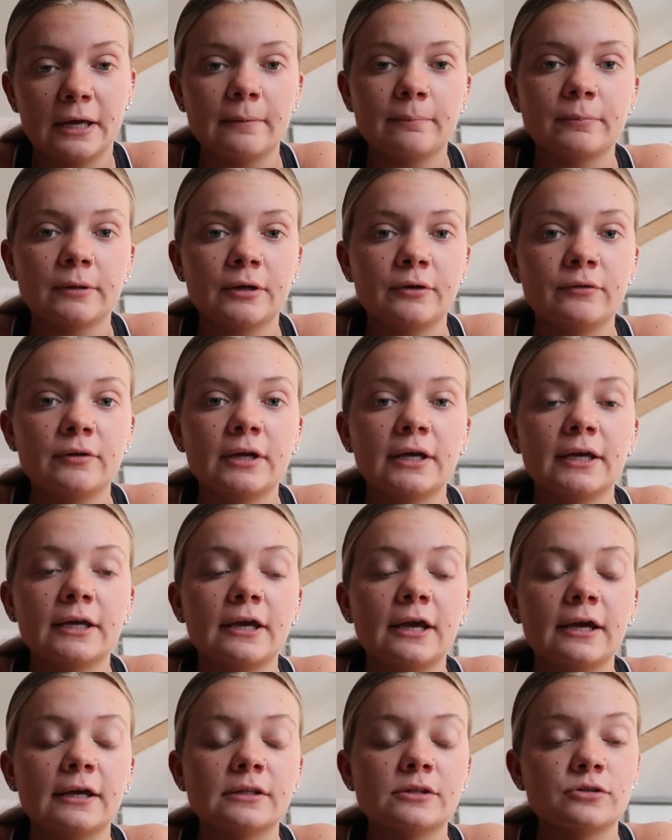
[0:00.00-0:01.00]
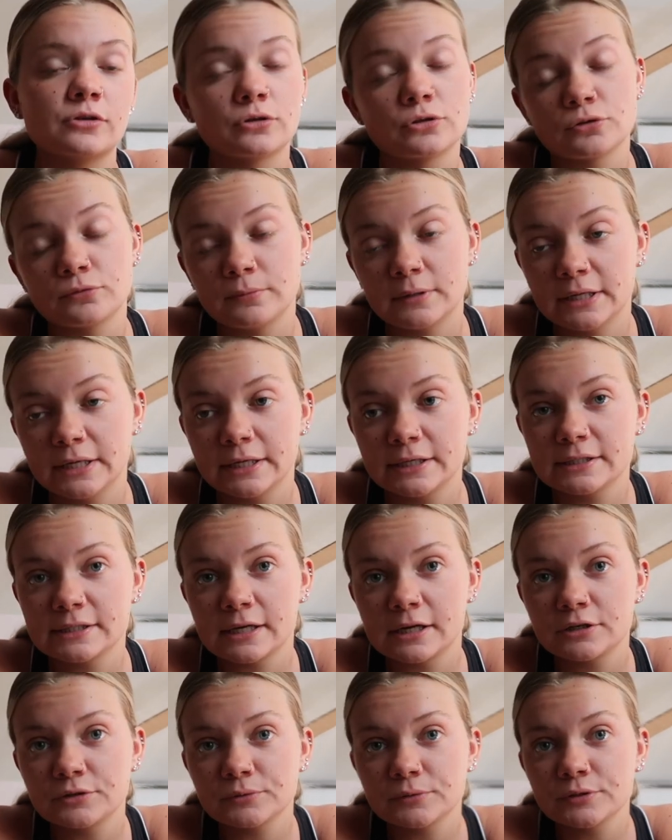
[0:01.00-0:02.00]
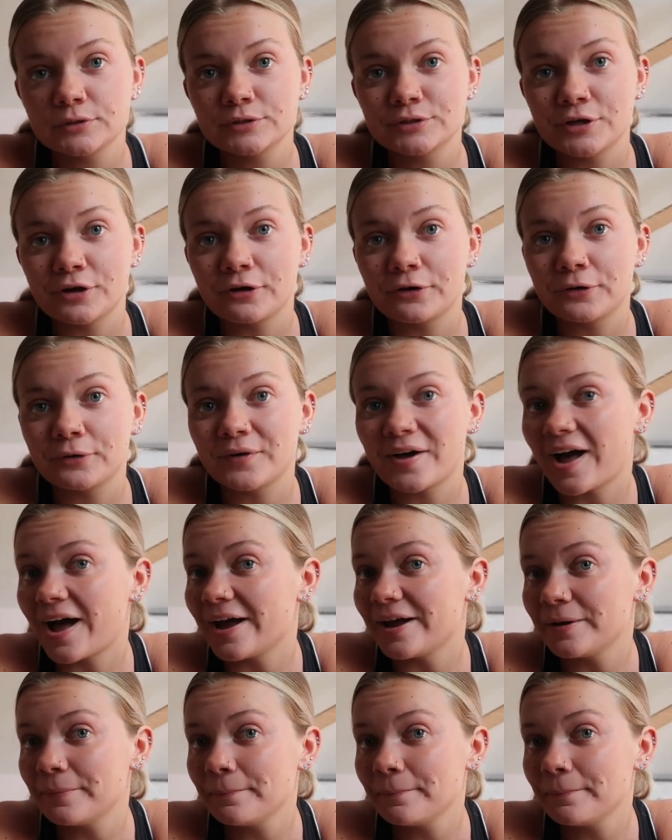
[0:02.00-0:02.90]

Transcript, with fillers: uploading and social media schedule. So I